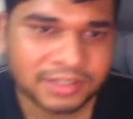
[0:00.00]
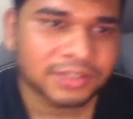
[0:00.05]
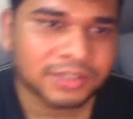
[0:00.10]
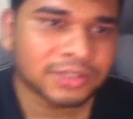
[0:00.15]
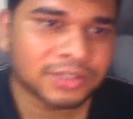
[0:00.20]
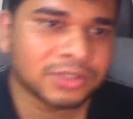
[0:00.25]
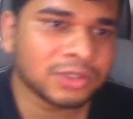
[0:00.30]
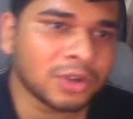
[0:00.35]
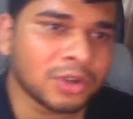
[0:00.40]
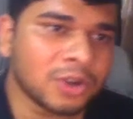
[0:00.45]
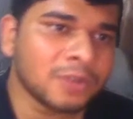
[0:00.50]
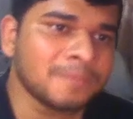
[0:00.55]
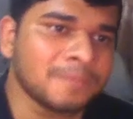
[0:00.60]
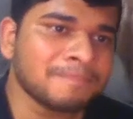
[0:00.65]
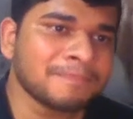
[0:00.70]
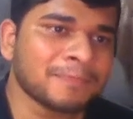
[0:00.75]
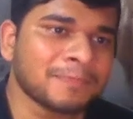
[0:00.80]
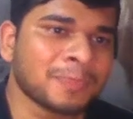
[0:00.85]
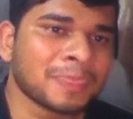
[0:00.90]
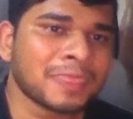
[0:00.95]
So
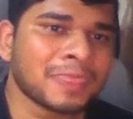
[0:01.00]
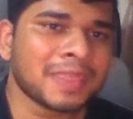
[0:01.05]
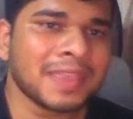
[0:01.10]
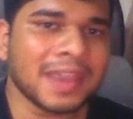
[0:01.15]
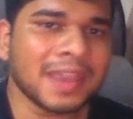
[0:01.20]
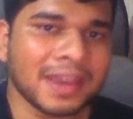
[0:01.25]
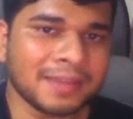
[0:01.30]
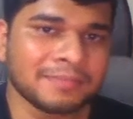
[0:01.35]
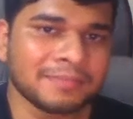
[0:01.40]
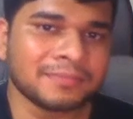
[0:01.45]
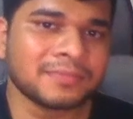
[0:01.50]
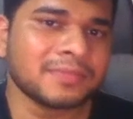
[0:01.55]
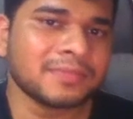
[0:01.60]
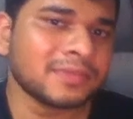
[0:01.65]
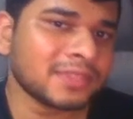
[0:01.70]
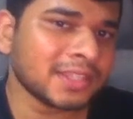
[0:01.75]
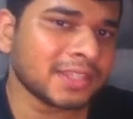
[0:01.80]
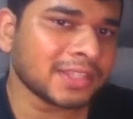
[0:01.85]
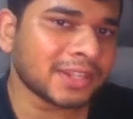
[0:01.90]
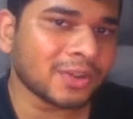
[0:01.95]
yeah,
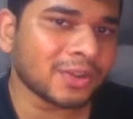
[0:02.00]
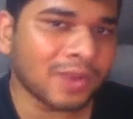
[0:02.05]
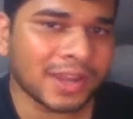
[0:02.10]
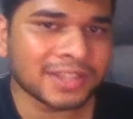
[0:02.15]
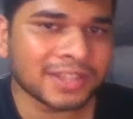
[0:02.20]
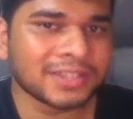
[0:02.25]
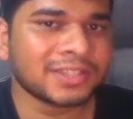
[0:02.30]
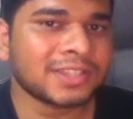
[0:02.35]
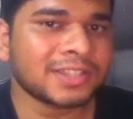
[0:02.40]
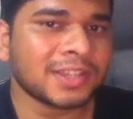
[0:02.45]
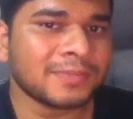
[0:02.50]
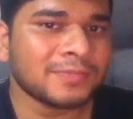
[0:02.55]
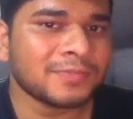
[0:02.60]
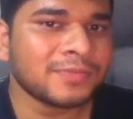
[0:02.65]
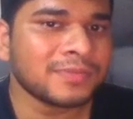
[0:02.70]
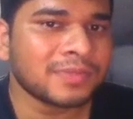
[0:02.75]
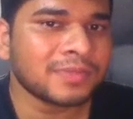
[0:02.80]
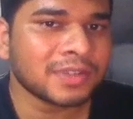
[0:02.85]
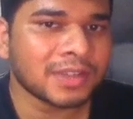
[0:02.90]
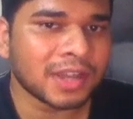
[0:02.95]
this requires some
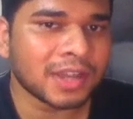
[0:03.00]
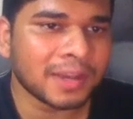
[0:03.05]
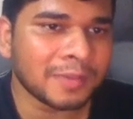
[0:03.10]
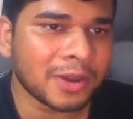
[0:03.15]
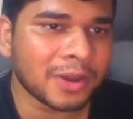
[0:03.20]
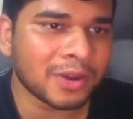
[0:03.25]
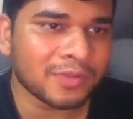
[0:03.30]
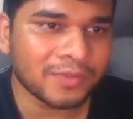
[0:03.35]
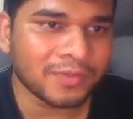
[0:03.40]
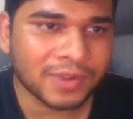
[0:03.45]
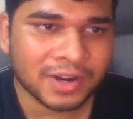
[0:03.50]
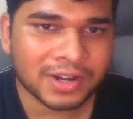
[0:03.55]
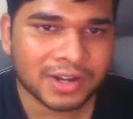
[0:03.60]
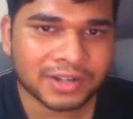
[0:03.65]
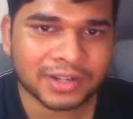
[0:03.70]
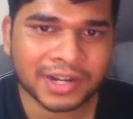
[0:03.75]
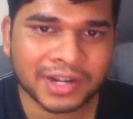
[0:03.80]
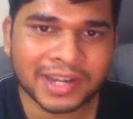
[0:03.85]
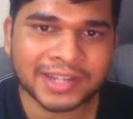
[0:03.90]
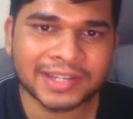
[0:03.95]
amount of
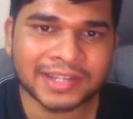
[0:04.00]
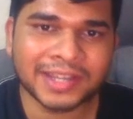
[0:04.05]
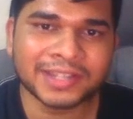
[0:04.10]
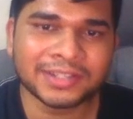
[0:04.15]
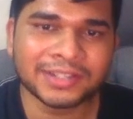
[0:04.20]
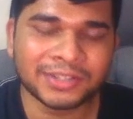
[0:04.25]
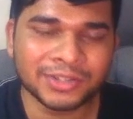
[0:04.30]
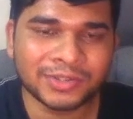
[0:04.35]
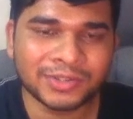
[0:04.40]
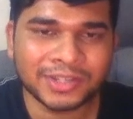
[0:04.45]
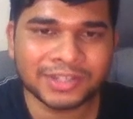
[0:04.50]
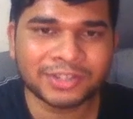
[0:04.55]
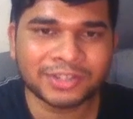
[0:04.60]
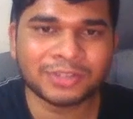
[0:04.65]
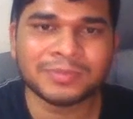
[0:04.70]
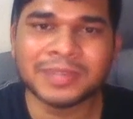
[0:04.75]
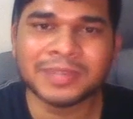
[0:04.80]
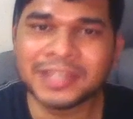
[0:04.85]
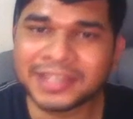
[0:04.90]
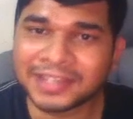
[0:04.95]
work, right? And you need
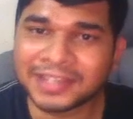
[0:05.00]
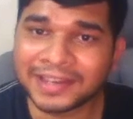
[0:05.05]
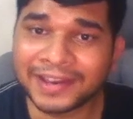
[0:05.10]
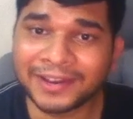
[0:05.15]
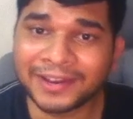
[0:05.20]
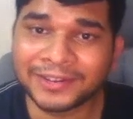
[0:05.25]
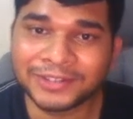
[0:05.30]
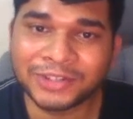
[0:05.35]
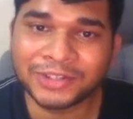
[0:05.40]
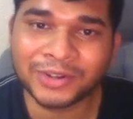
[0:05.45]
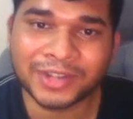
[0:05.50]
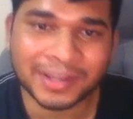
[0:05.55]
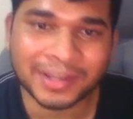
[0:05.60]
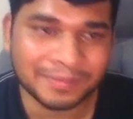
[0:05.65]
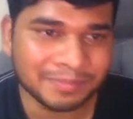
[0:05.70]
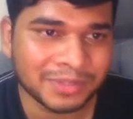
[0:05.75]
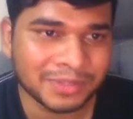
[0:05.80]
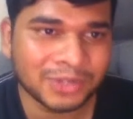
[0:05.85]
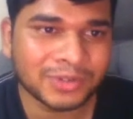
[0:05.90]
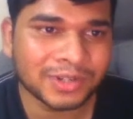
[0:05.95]
to be on your
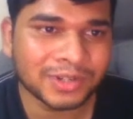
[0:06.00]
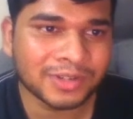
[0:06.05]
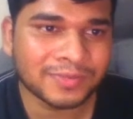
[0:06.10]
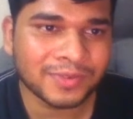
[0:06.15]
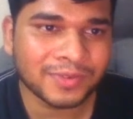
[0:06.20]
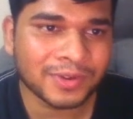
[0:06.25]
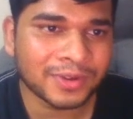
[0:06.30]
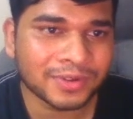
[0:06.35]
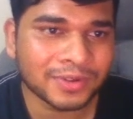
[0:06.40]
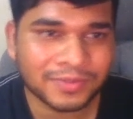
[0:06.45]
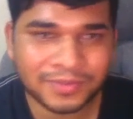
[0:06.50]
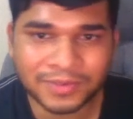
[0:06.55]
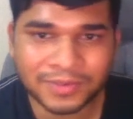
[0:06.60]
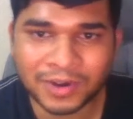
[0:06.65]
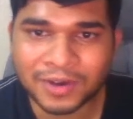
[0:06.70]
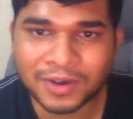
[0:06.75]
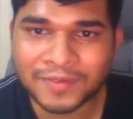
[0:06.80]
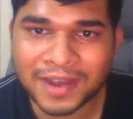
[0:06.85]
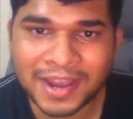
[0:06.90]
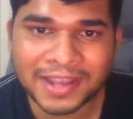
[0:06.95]
computer
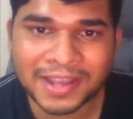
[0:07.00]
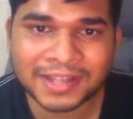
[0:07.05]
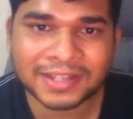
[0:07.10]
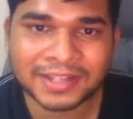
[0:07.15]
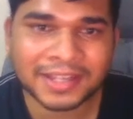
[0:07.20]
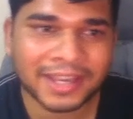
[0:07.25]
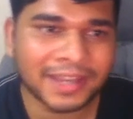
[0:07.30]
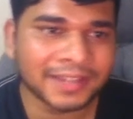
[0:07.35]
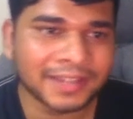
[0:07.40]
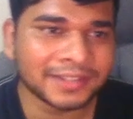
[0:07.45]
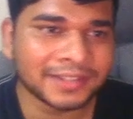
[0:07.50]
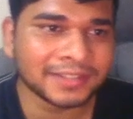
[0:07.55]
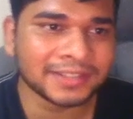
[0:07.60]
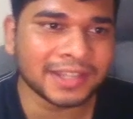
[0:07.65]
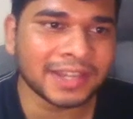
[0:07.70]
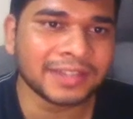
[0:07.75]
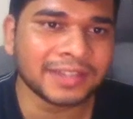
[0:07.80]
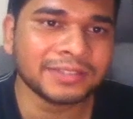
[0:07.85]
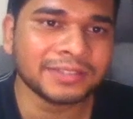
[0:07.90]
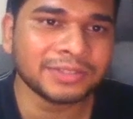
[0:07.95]
for a while, and
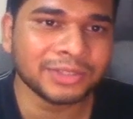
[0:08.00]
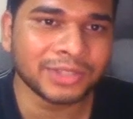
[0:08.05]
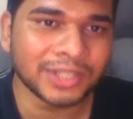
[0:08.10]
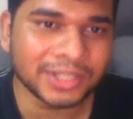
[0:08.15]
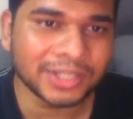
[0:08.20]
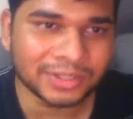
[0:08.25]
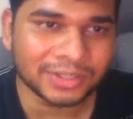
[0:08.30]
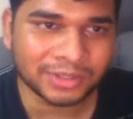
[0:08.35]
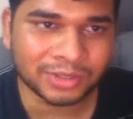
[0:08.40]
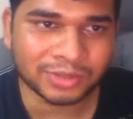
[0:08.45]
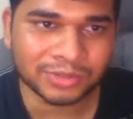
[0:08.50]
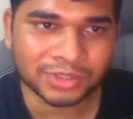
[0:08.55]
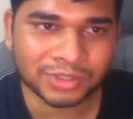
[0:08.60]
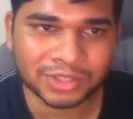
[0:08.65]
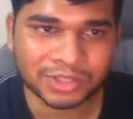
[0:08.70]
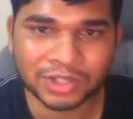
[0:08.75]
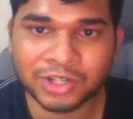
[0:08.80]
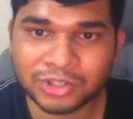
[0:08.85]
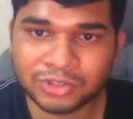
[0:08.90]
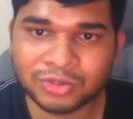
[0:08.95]
yeah, you need to
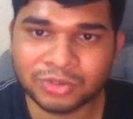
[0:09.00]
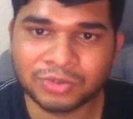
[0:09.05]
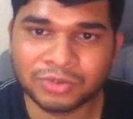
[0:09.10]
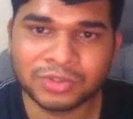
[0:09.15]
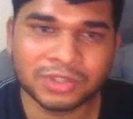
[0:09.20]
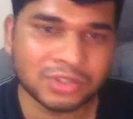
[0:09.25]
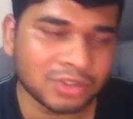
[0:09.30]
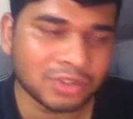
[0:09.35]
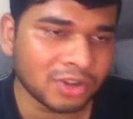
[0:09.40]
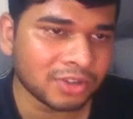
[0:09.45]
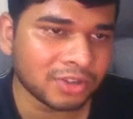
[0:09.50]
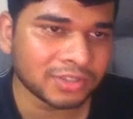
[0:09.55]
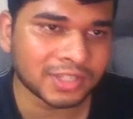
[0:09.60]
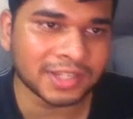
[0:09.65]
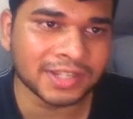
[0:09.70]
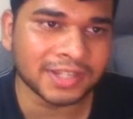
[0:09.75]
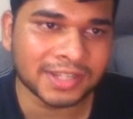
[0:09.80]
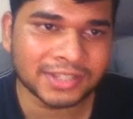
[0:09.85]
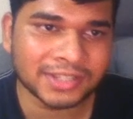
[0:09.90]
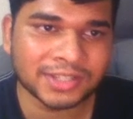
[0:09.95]
search through the songs
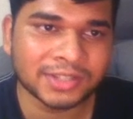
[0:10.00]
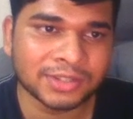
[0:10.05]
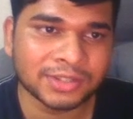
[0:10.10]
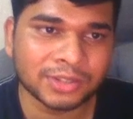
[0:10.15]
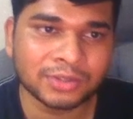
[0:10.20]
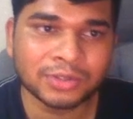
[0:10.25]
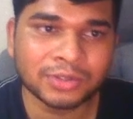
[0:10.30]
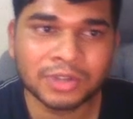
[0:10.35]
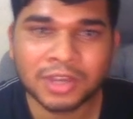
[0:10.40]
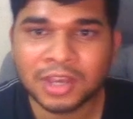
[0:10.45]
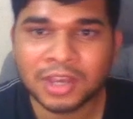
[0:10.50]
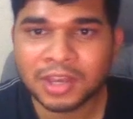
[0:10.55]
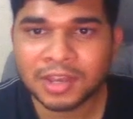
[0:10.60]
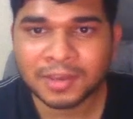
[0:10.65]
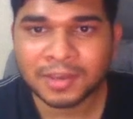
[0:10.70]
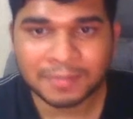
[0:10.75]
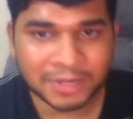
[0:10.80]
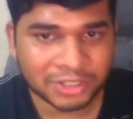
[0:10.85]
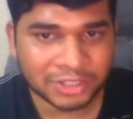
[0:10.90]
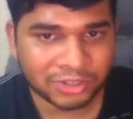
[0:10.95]
and listen to,
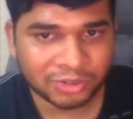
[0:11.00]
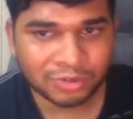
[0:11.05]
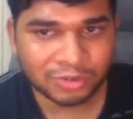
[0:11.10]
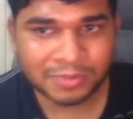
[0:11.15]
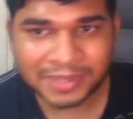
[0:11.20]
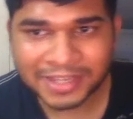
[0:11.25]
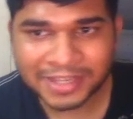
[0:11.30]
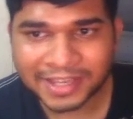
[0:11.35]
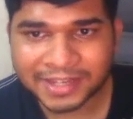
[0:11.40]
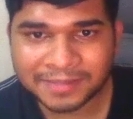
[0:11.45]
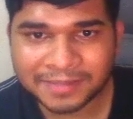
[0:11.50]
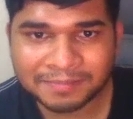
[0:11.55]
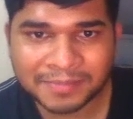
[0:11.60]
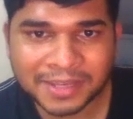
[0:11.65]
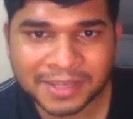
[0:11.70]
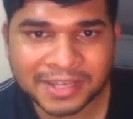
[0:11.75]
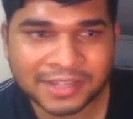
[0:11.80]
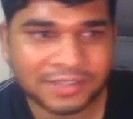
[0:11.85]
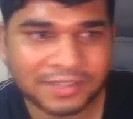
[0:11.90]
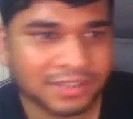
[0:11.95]
but you'll be getting
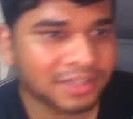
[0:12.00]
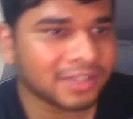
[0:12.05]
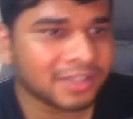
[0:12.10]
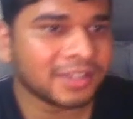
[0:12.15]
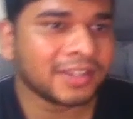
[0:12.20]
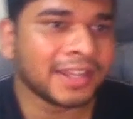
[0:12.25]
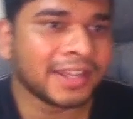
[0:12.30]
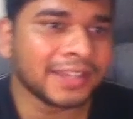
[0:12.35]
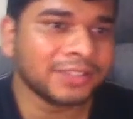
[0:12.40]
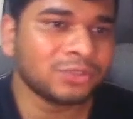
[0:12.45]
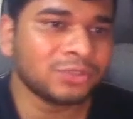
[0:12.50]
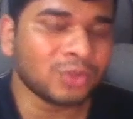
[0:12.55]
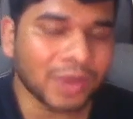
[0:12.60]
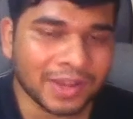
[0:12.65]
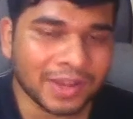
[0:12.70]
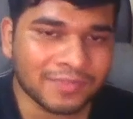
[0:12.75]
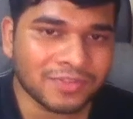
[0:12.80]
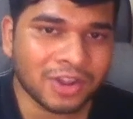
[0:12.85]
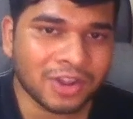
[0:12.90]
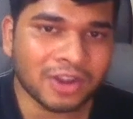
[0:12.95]
paid like
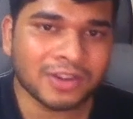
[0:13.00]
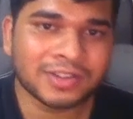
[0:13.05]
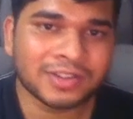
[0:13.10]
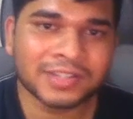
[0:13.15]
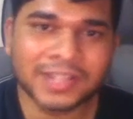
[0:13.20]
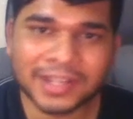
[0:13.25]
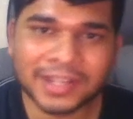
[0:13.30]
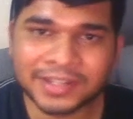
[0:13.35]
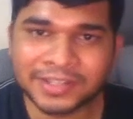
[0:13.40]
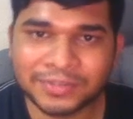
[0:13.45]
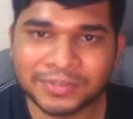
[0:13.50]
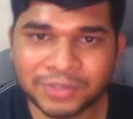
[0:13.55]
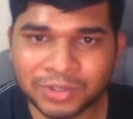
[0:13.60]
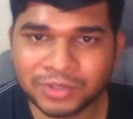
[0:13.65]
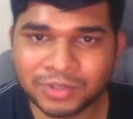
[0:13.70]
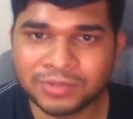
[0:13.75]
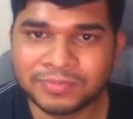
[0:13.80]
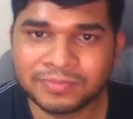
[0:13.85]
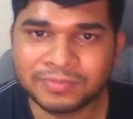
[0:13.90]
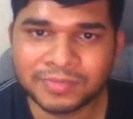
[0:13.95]
$12, and if you
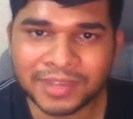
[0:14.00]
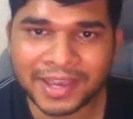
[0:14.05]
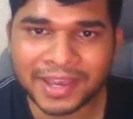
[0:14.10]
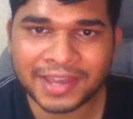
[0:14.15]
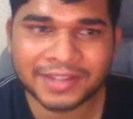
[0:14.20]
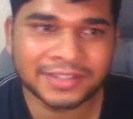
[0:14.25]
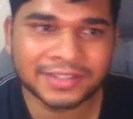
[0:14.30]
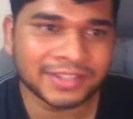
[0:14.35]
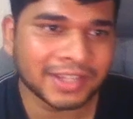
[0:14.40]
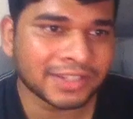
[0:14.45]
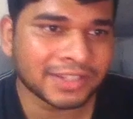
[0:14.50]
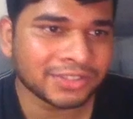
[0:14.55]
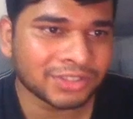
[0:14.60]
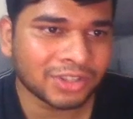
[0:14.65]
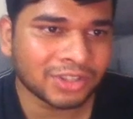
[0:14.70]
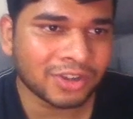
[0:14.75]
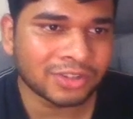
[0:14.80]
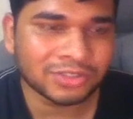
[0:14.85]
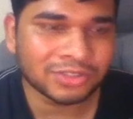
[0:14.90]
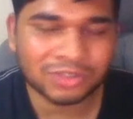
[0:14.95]
add 10
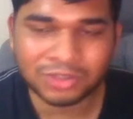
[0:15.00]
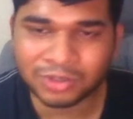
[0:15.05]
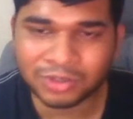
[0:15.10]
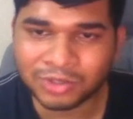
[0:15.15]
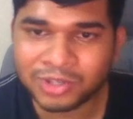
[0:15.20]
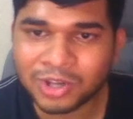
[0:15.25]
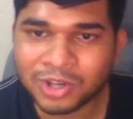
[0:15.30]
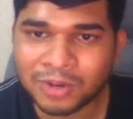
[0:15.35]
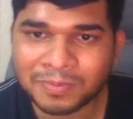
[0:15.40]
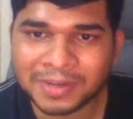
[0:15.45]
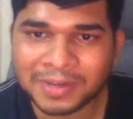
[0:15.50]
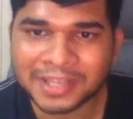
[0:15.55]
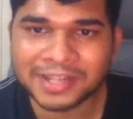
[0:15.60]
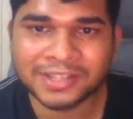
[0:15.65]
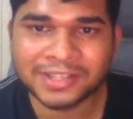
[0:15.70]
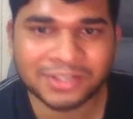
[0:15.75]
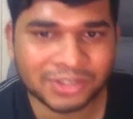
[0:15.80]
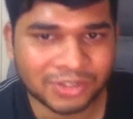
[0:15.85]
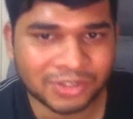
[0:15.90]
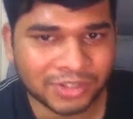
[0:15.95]
songs to your
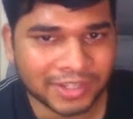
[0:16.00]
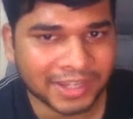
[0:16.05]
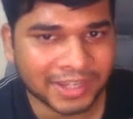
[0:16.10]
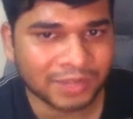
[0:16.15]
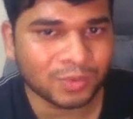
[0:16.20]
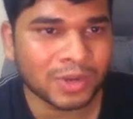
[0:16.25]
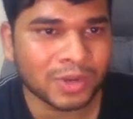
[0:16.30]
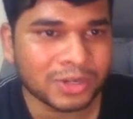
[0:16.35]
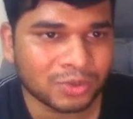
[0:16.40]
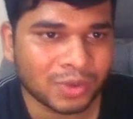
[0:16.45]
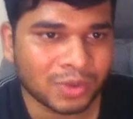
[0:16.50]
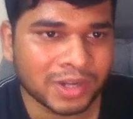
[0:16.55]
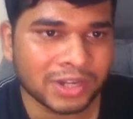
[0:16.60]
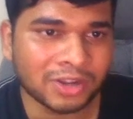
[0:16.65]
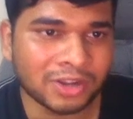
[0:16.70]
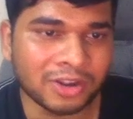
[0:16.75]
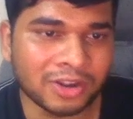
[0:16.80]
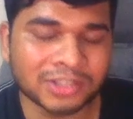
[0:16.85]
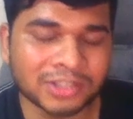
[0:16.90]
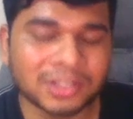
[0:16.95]
playlist, you'll get
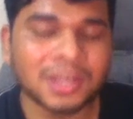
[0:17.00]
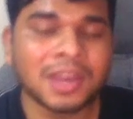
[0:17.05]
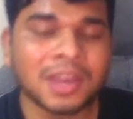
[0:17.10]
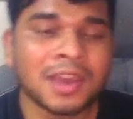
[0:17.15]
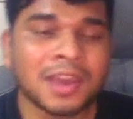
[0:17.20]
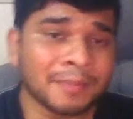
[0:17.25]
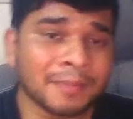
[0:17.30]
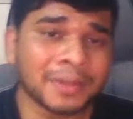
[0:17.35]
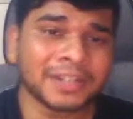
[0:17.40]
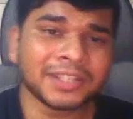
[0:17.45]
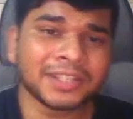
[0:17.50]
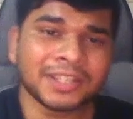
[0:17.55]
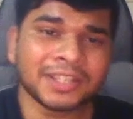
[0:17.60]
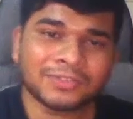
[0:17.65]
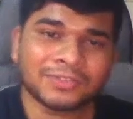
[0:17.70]
$120. But if